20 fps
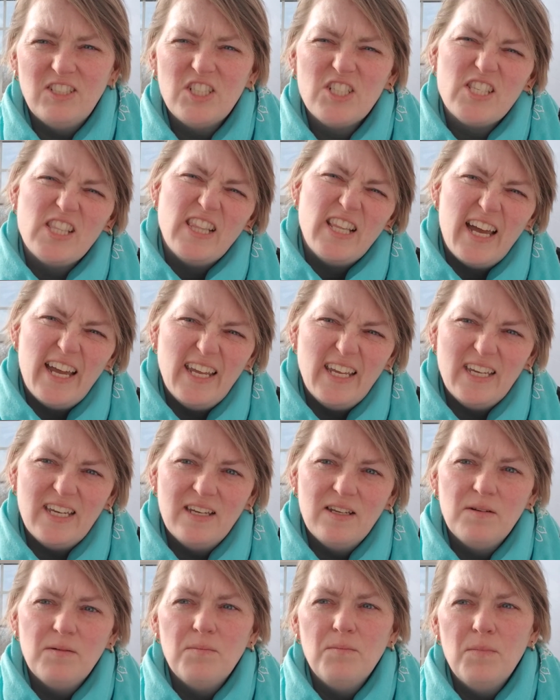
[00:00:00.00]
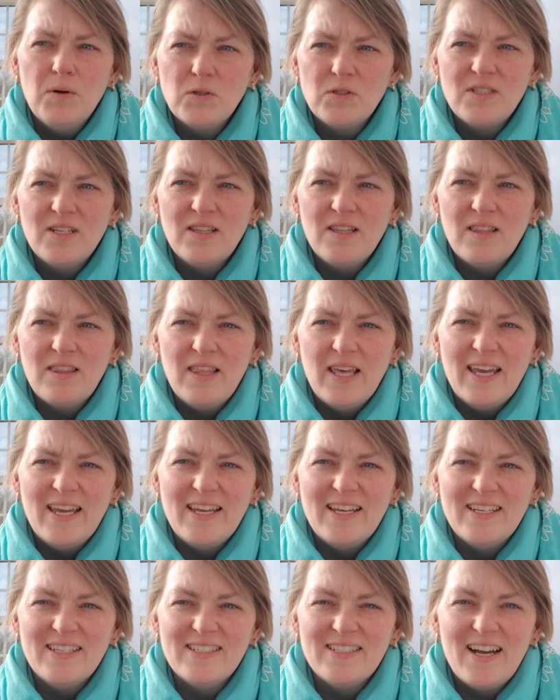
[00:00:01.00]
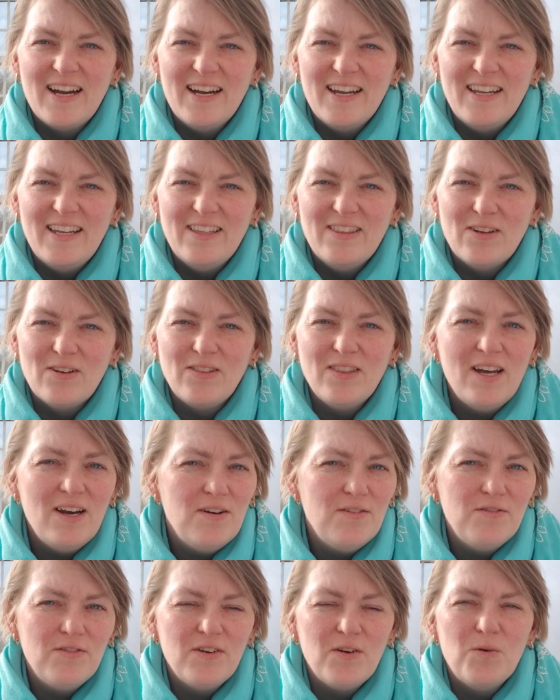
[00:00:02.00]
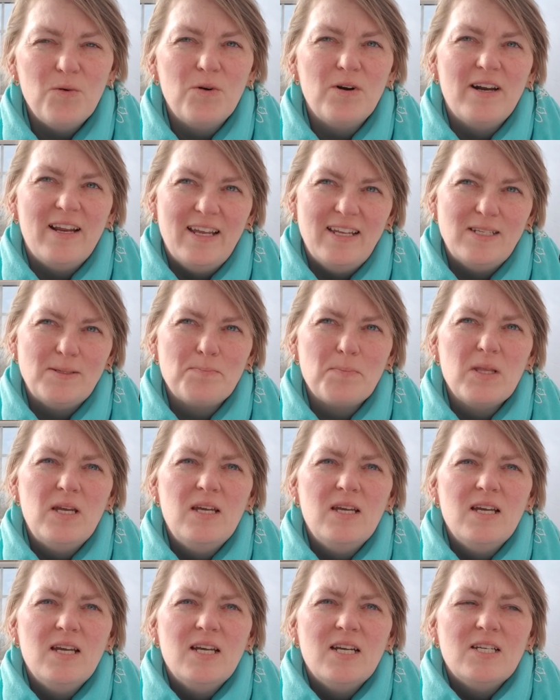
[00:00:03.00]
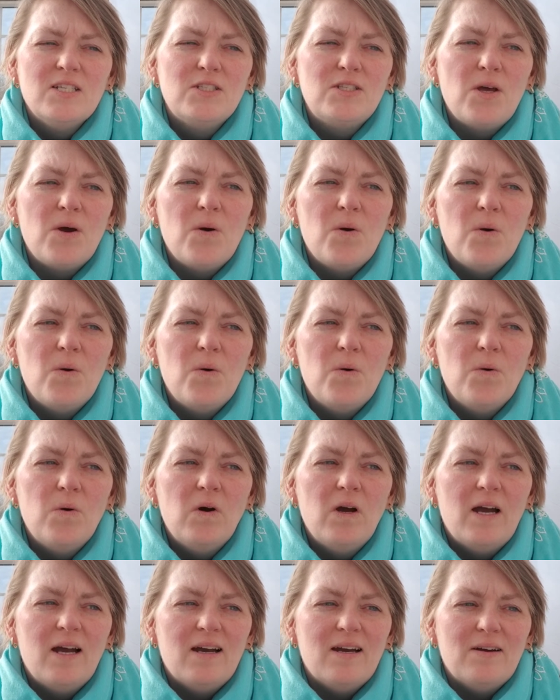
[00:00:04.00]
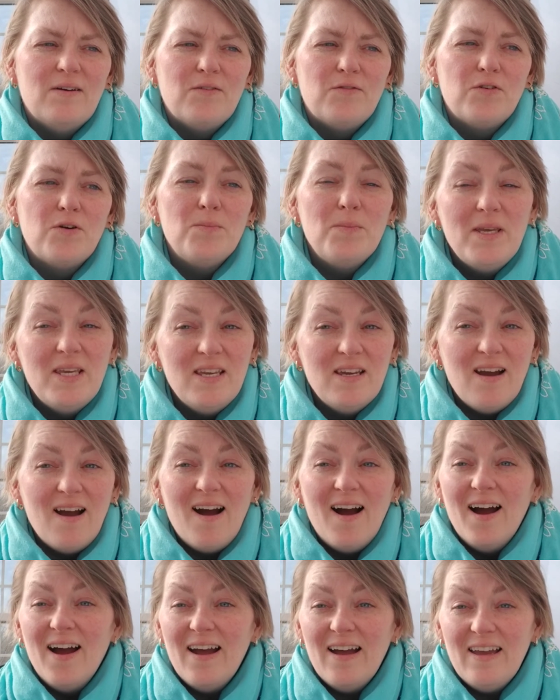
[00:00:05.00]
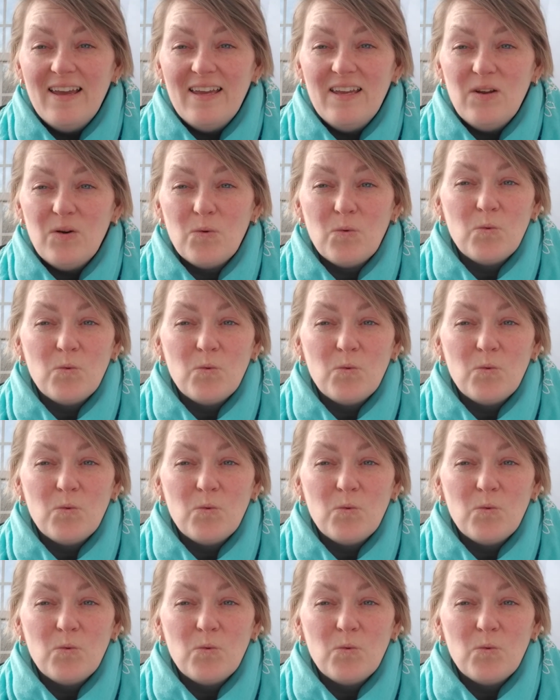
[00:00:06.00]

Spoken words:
like. Most of the things I either love or hate. So for me, I